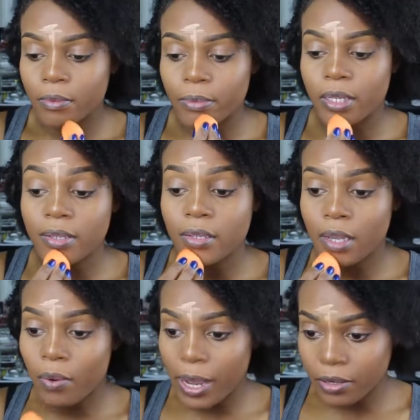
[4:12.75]
But this is
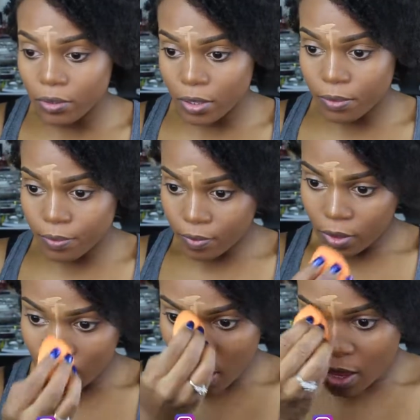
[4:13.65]
how I do it.
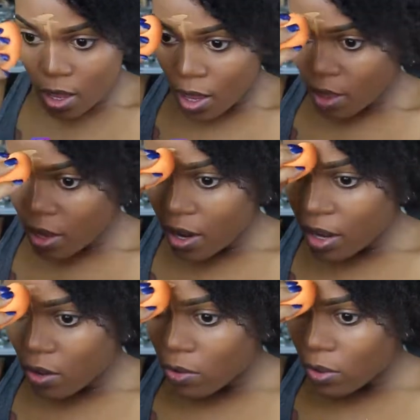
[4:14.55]
And then I
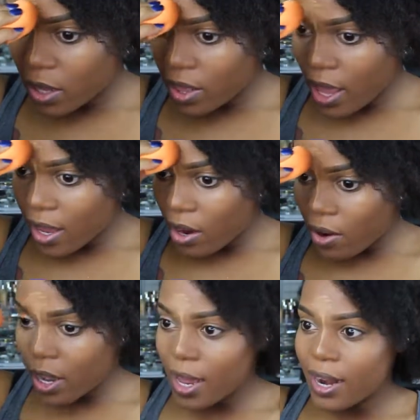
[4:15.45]
go in that
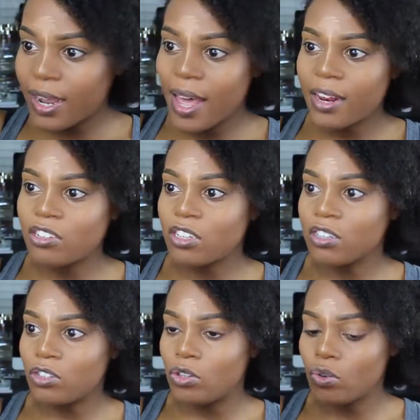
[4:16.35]
area and I kind of
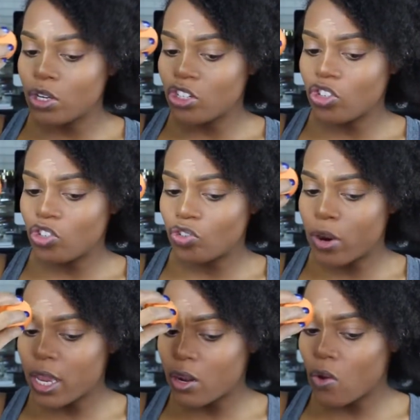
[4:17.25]
just do it
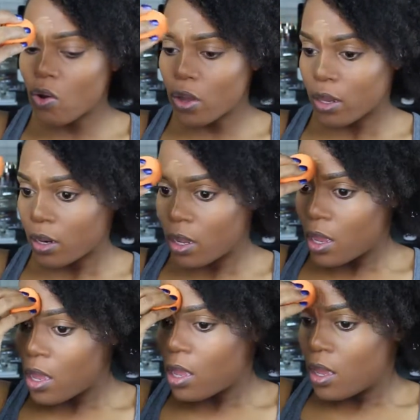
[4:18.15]
straight on
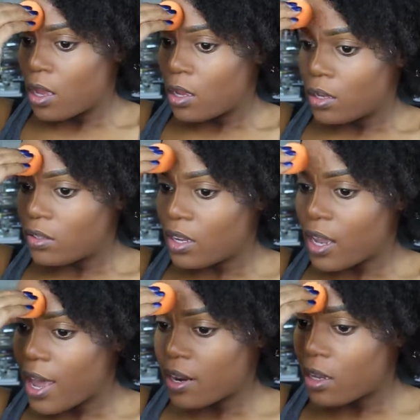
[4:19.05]
to
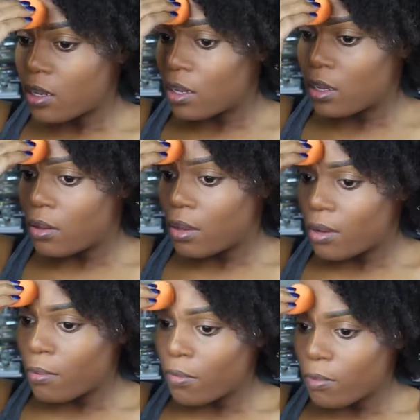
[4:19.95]
kind
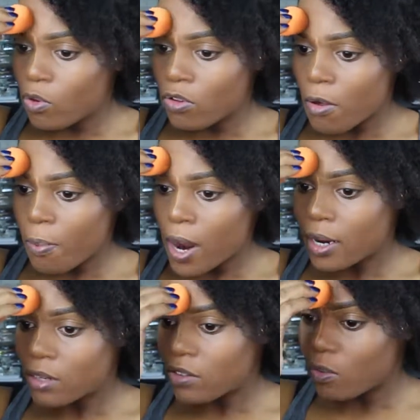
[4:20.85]
of move the
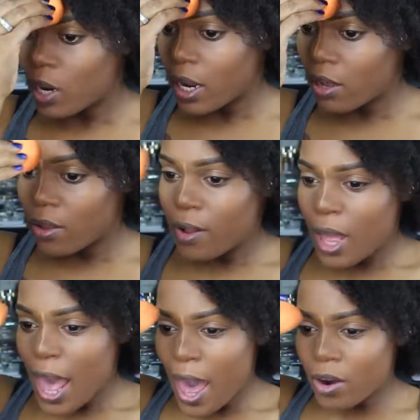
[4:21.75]
product around.
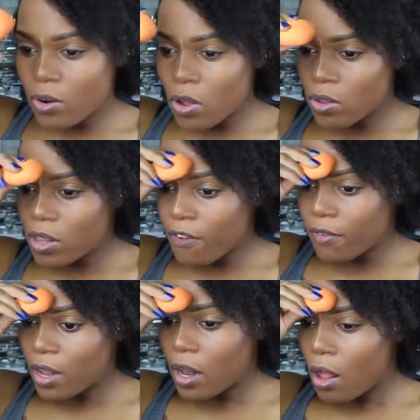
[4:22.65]
I don't know, the
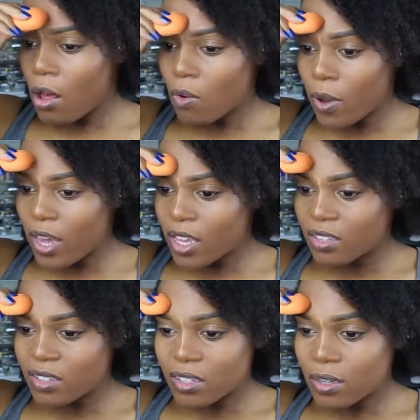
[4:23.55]
long way
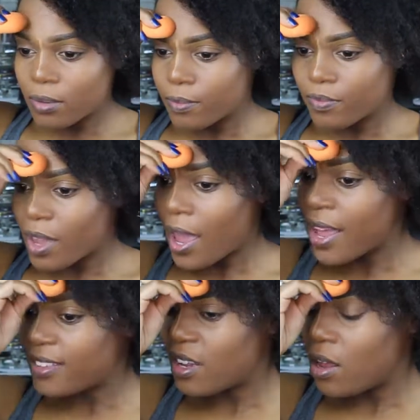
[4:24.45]
is, I
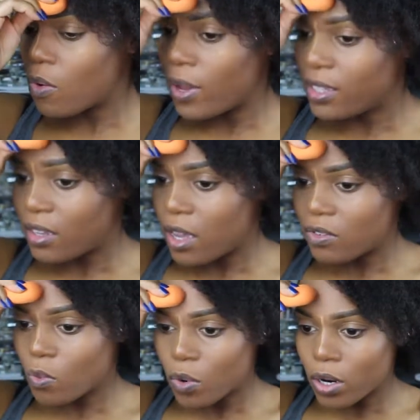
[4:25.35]
guess the long way
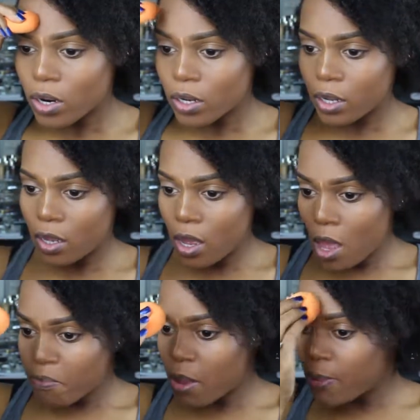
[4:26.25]
does work,
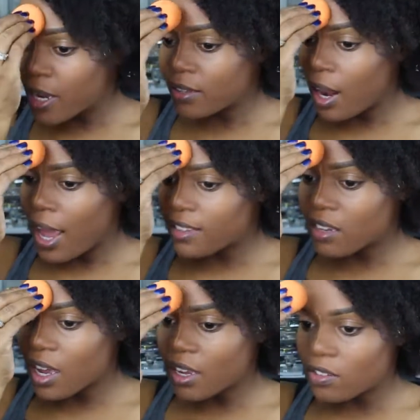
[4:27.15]
but because I like to
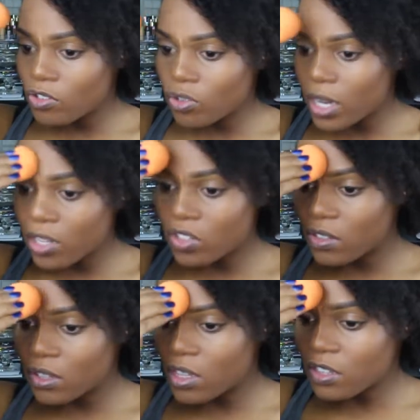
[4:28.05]
concentrate it
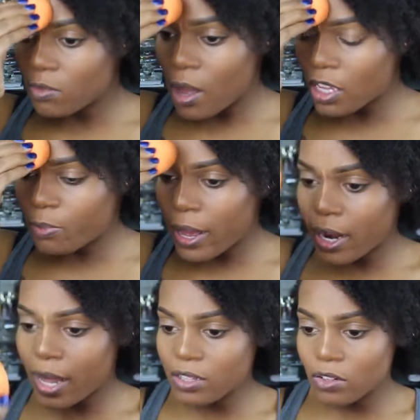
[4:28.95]
just in this small spot, I
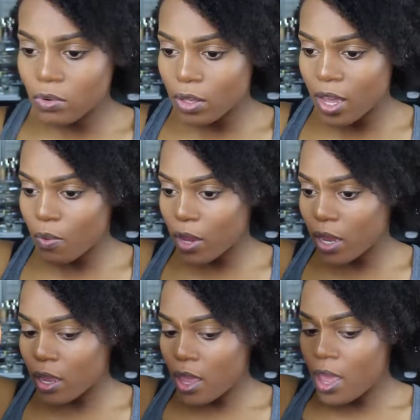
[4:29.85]
like to do it that
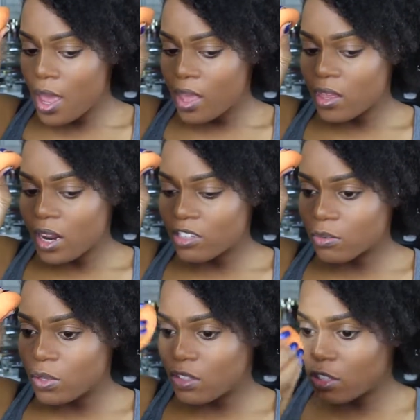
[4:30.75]
way. And then I
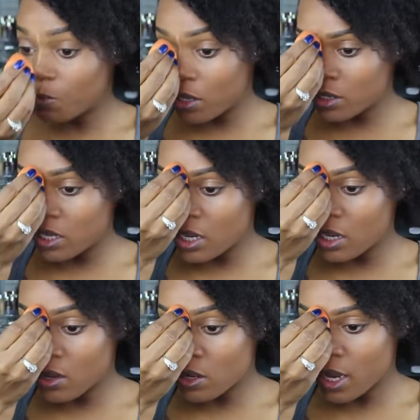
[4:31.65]
squeeze the sponge again
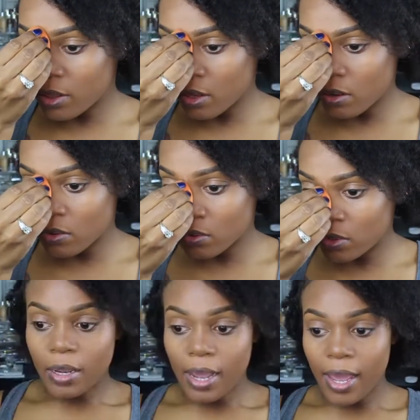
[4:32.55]
and go down the
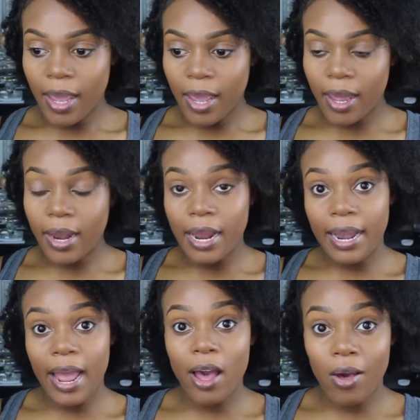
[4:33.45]
nose. And
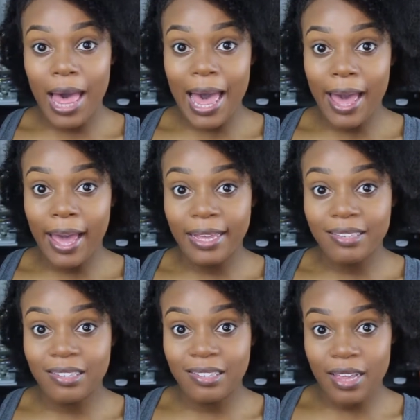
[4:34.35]
now I
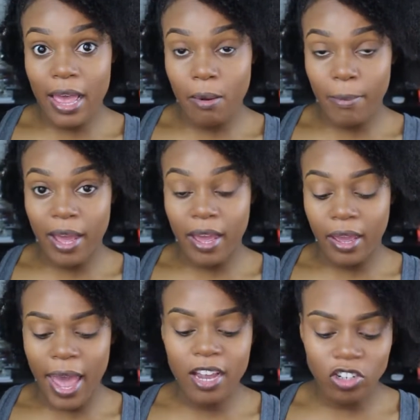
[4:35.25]
set
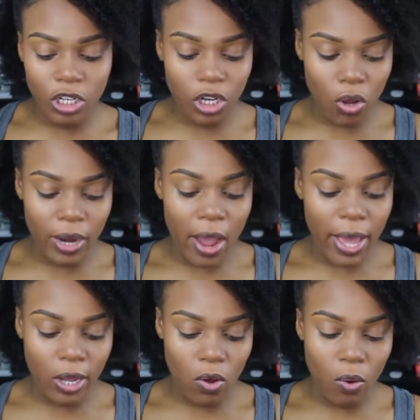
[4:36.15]
my, actually no, now
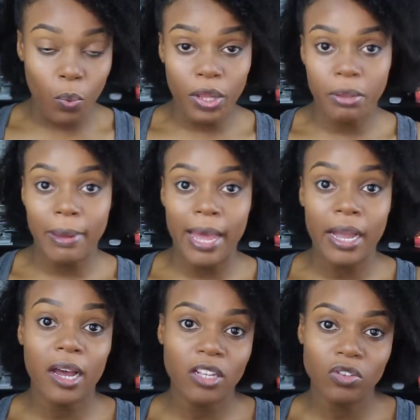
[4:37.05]
I go in with my
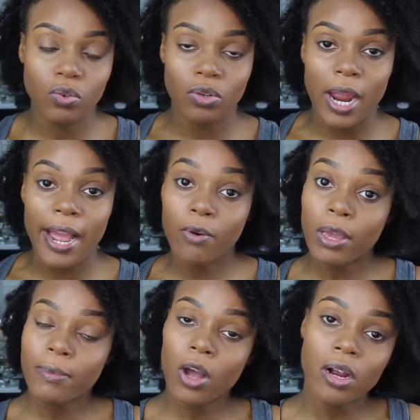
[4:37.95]
contour. I
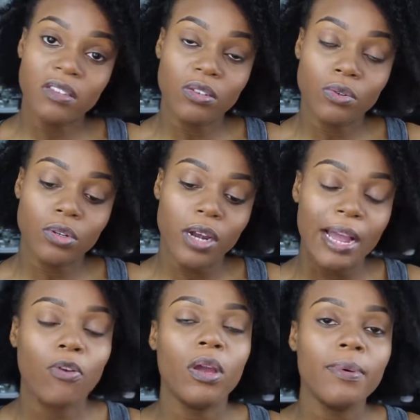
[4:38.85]
cream contour
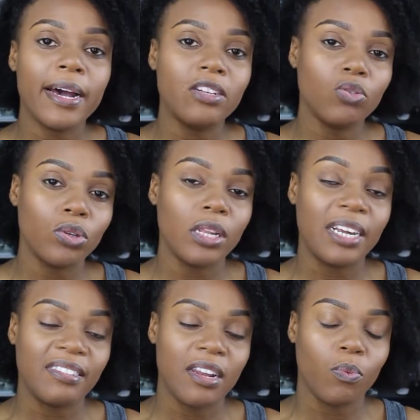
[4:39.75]
and then I
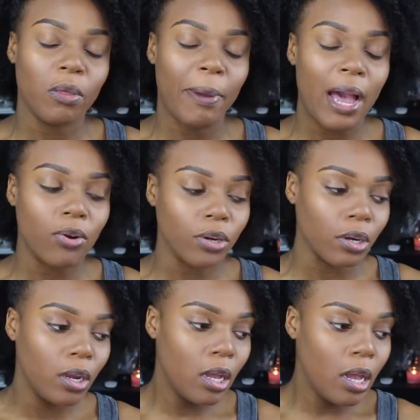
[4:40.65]
set it with a powder.